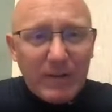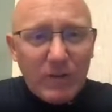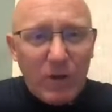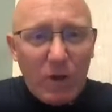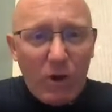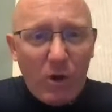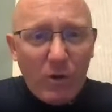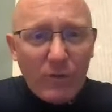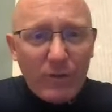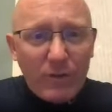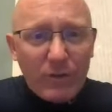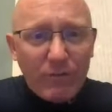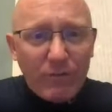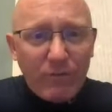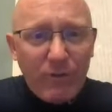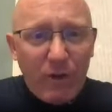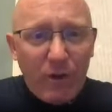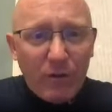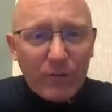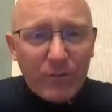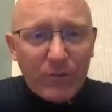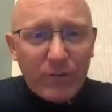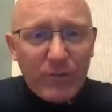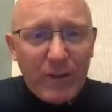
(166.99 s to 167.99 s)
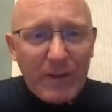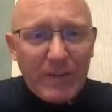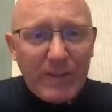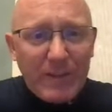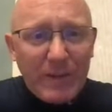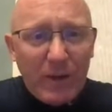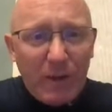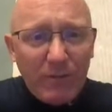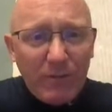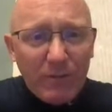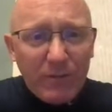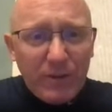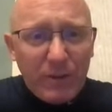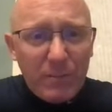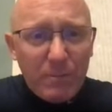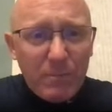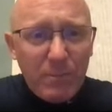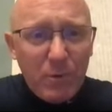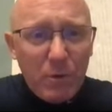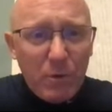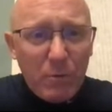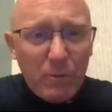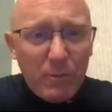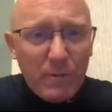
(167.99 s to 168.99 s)
all these falses, and then all of a sudden,
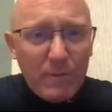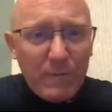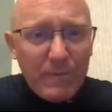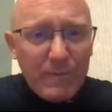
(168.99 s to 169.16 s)
boom,